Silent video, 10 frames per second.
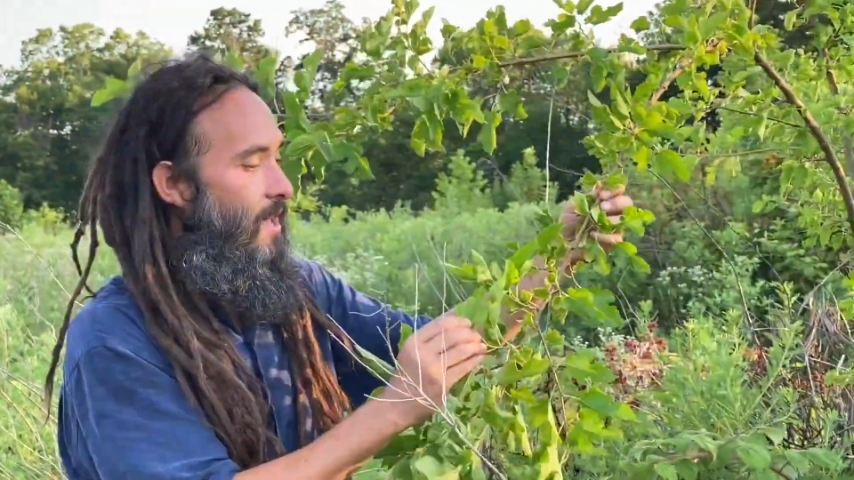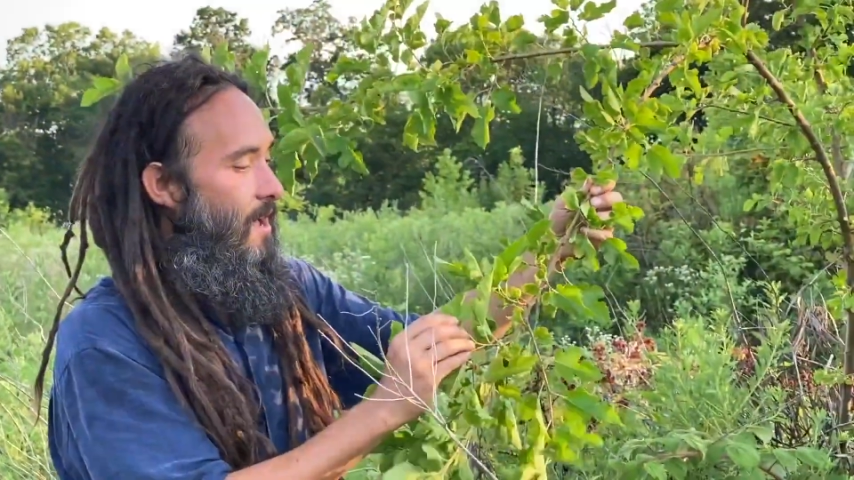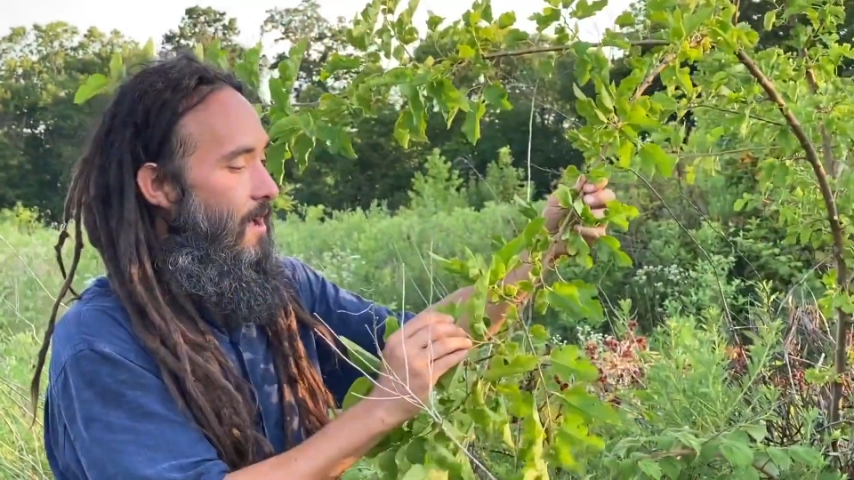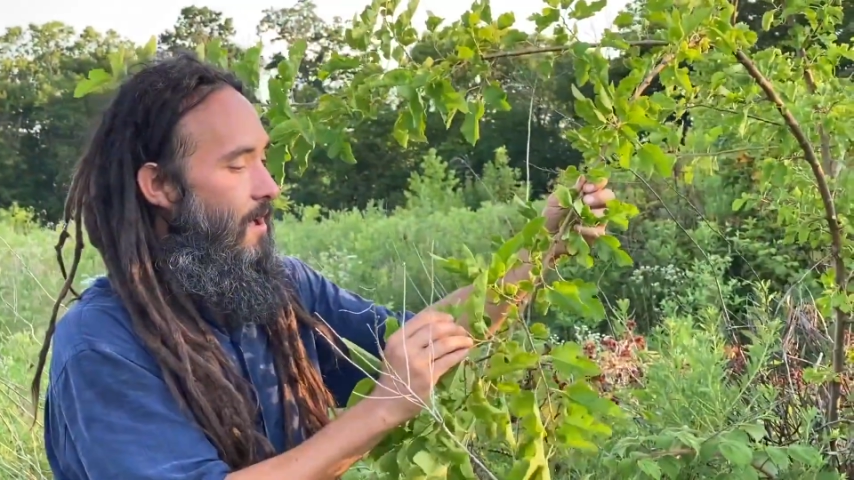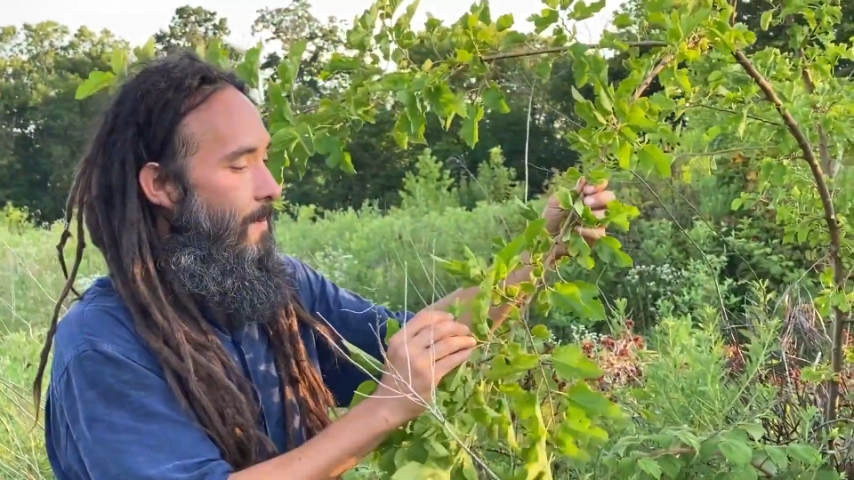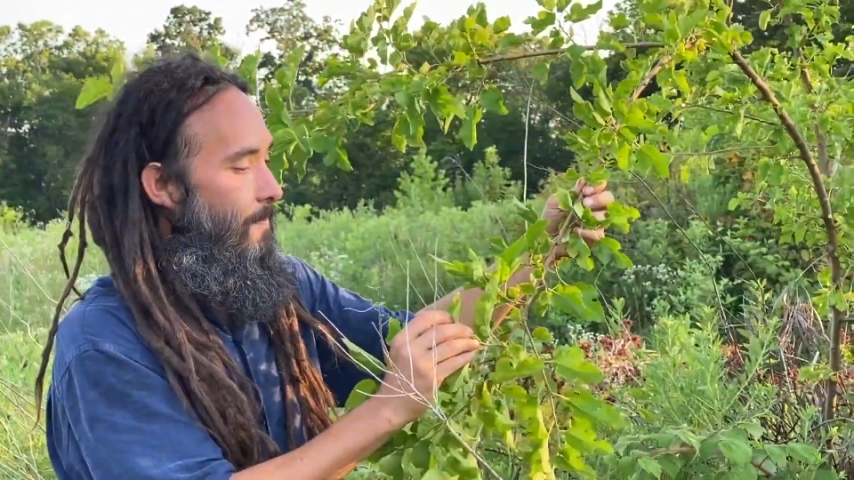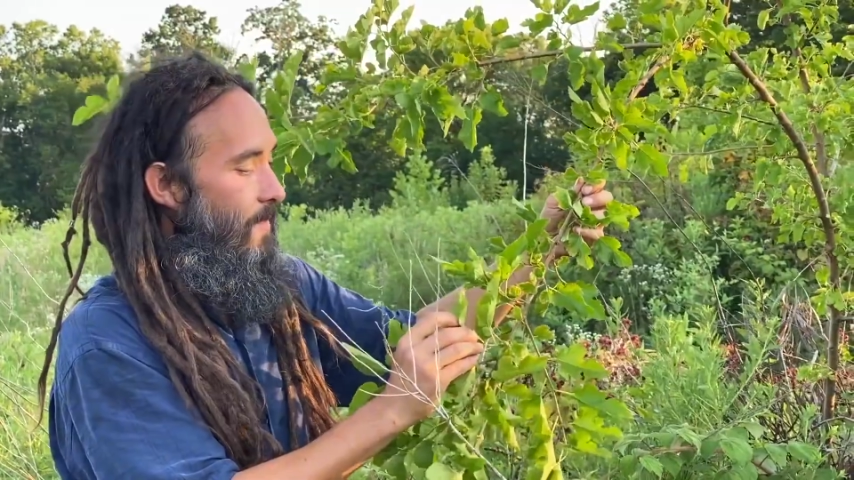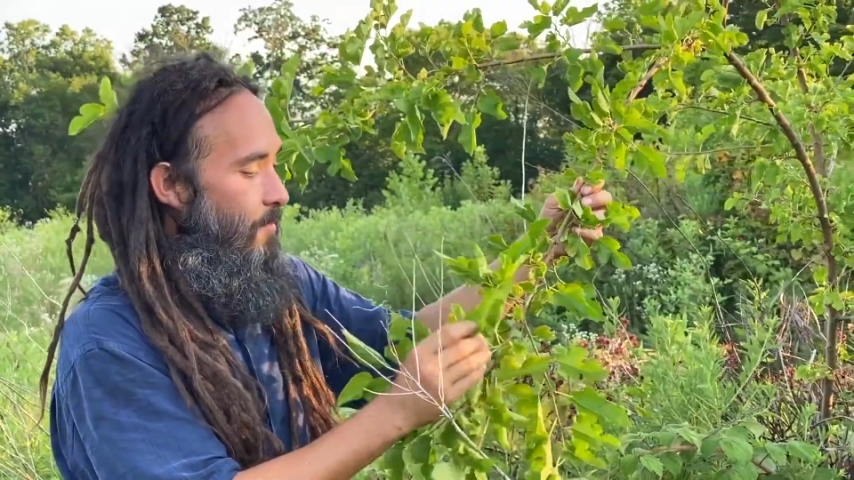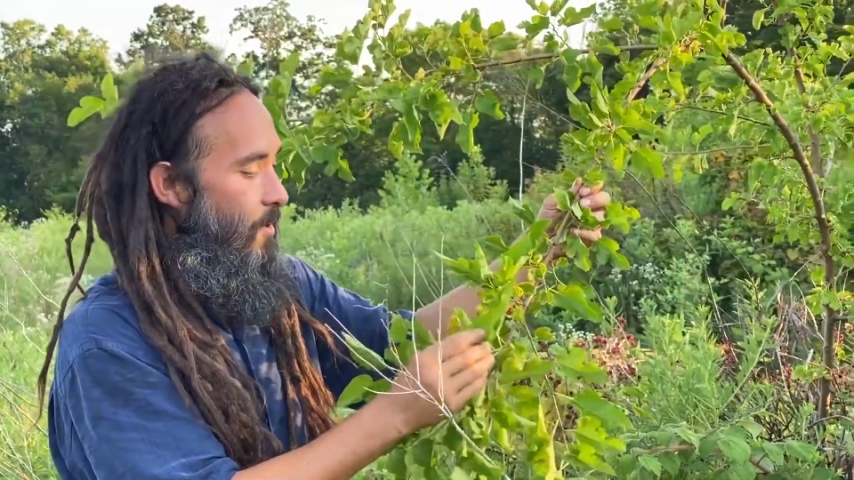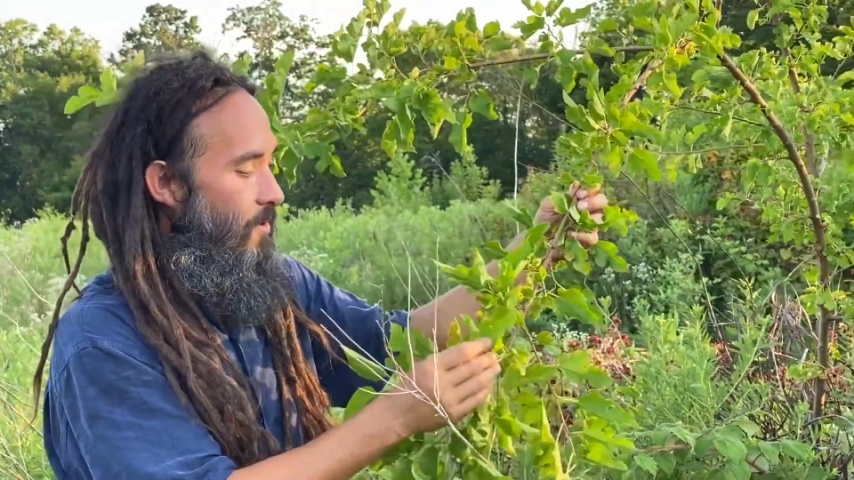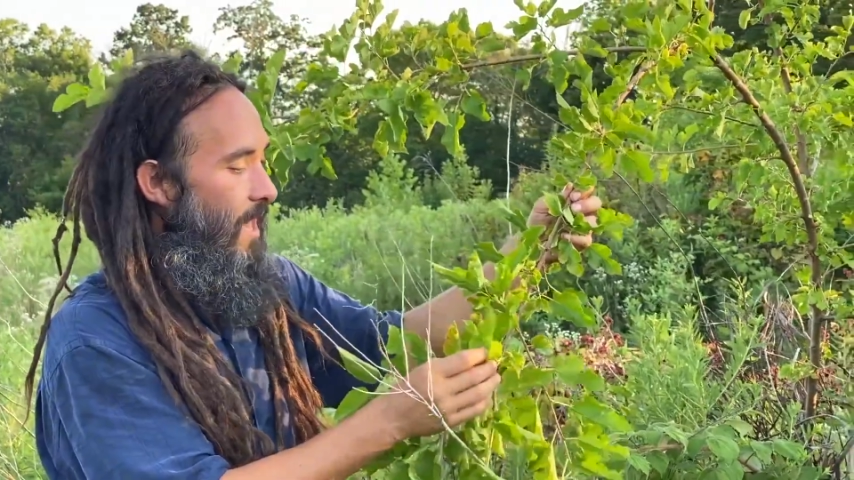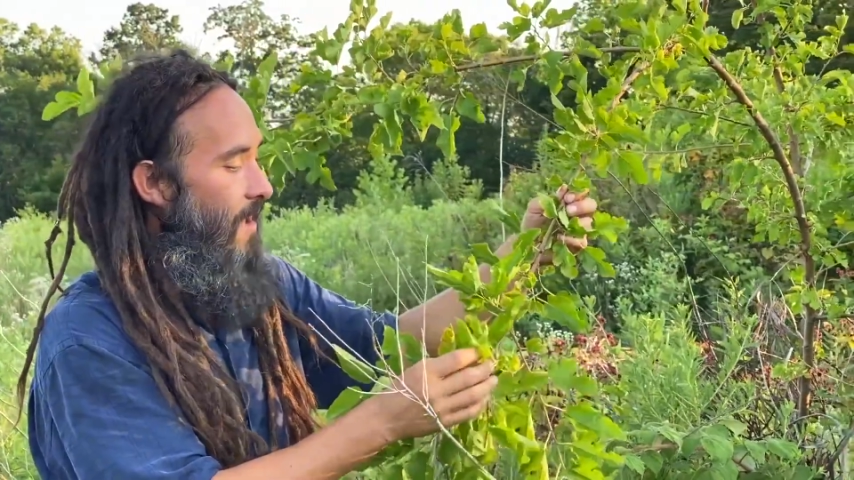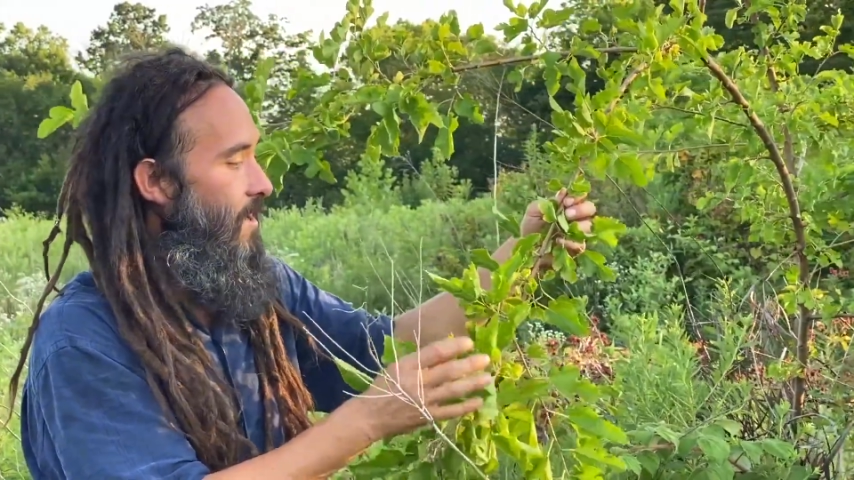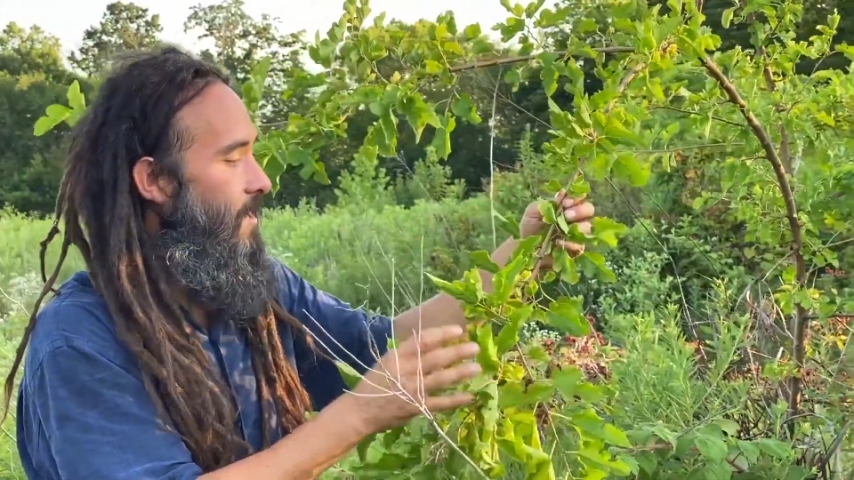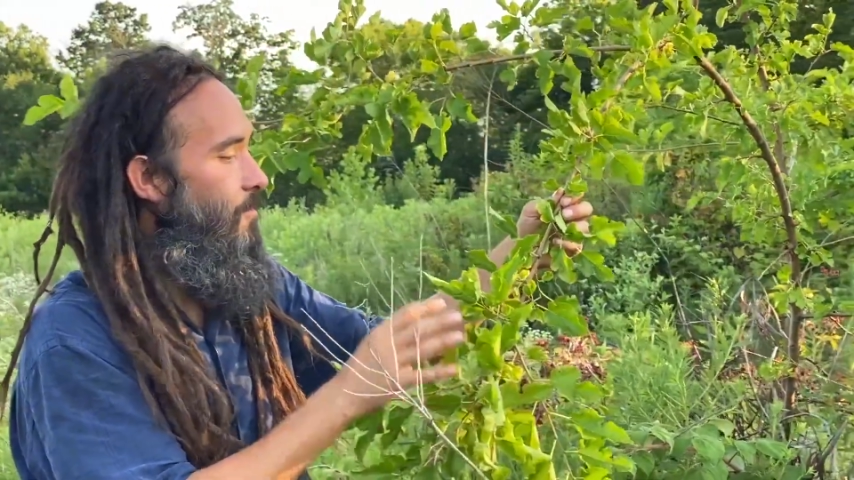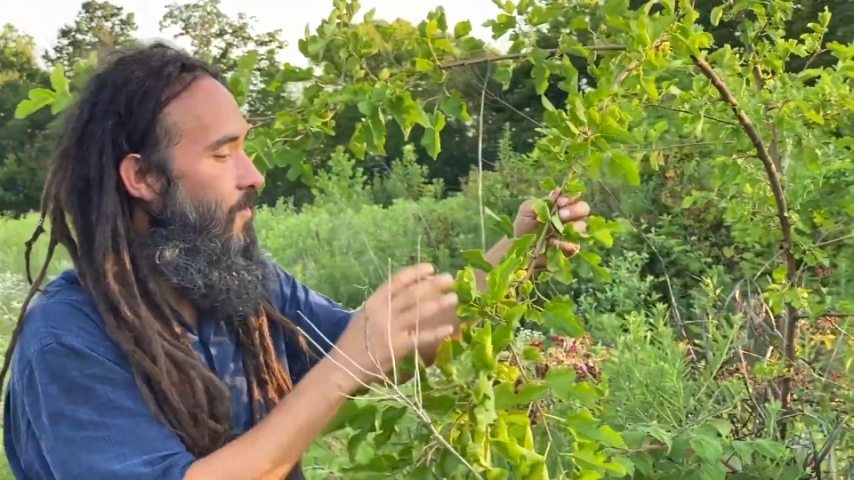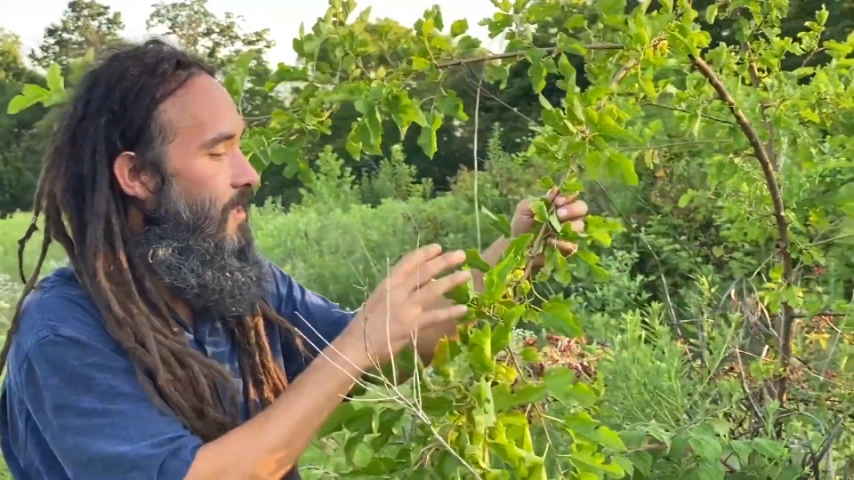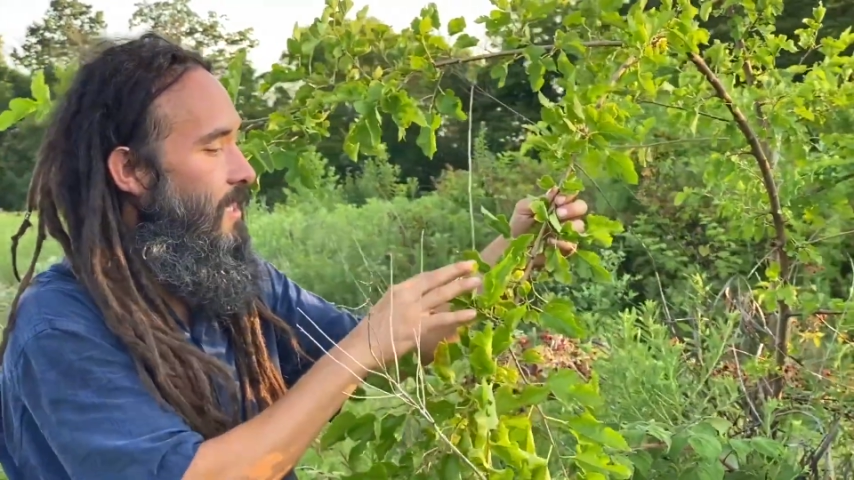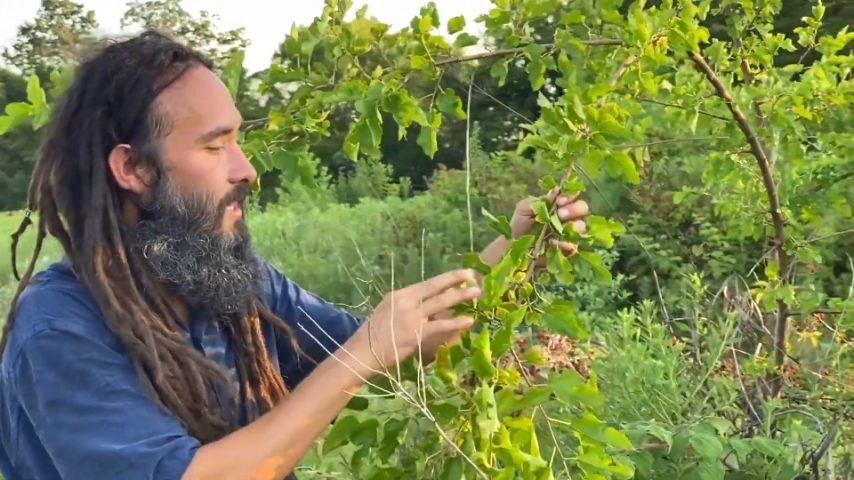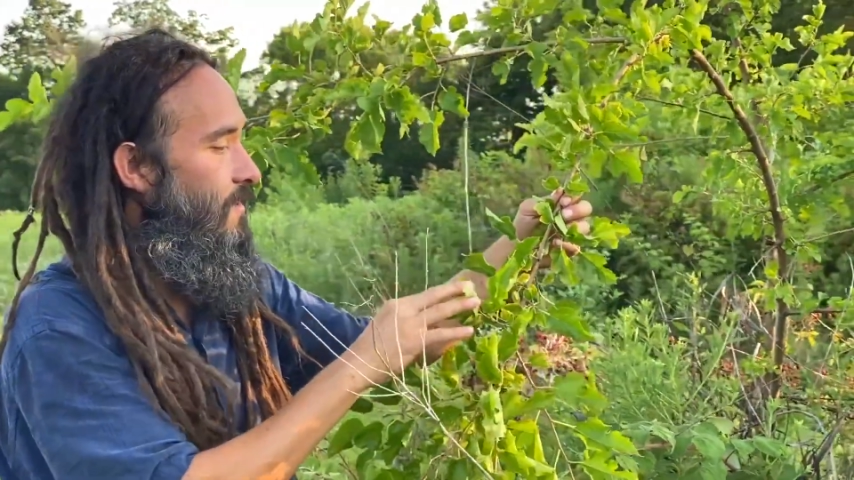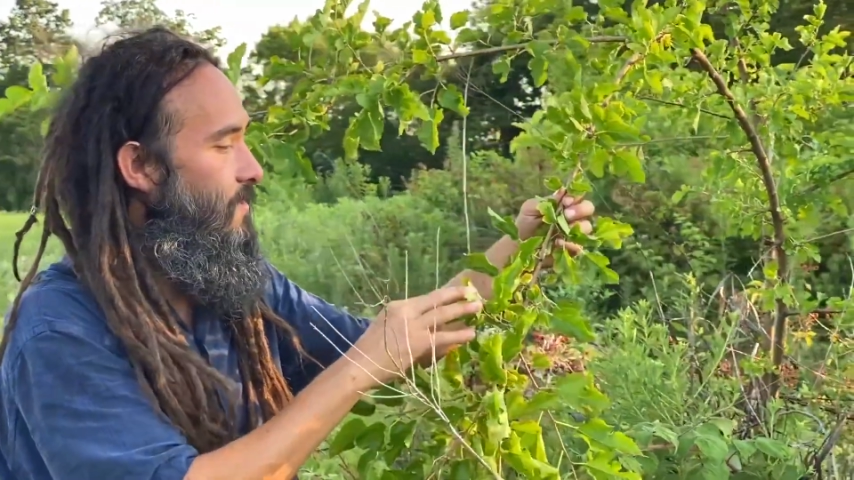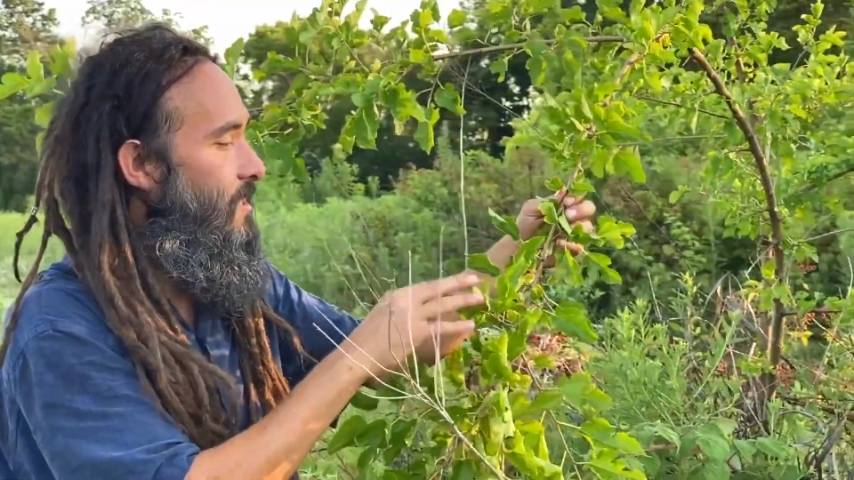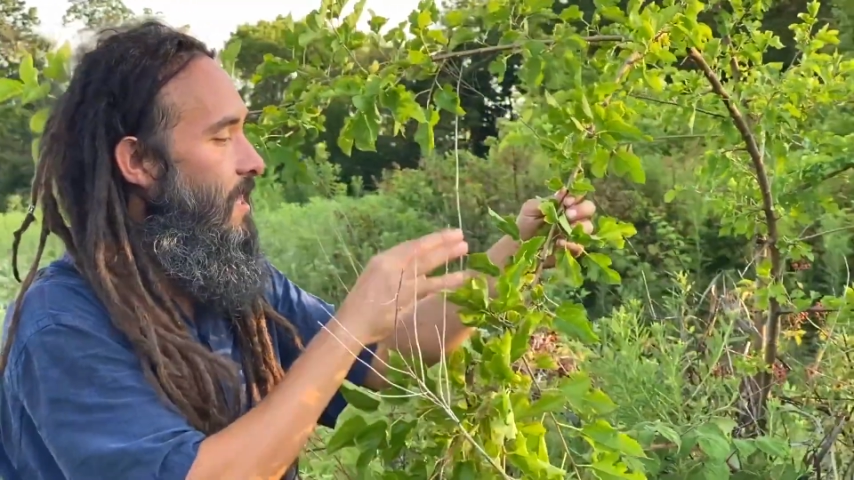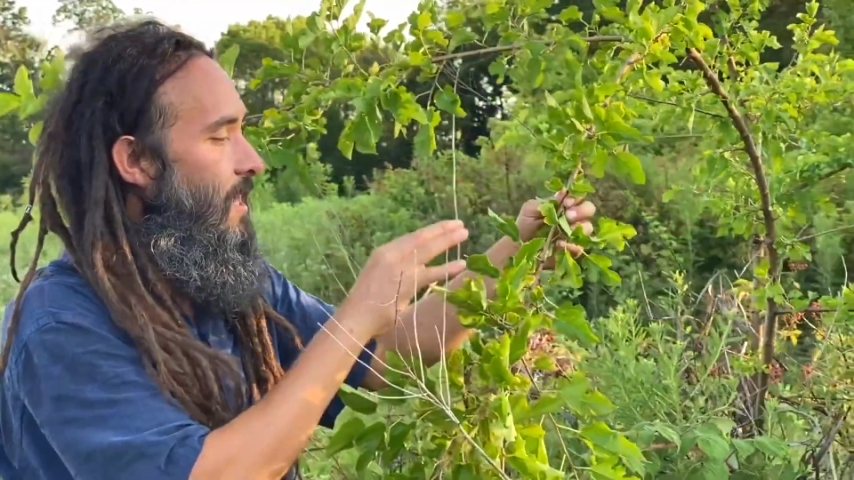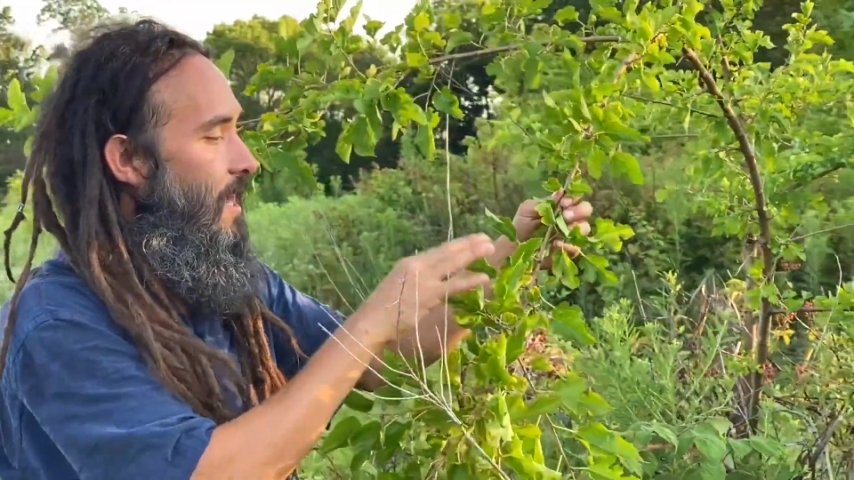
They both have edible leaves.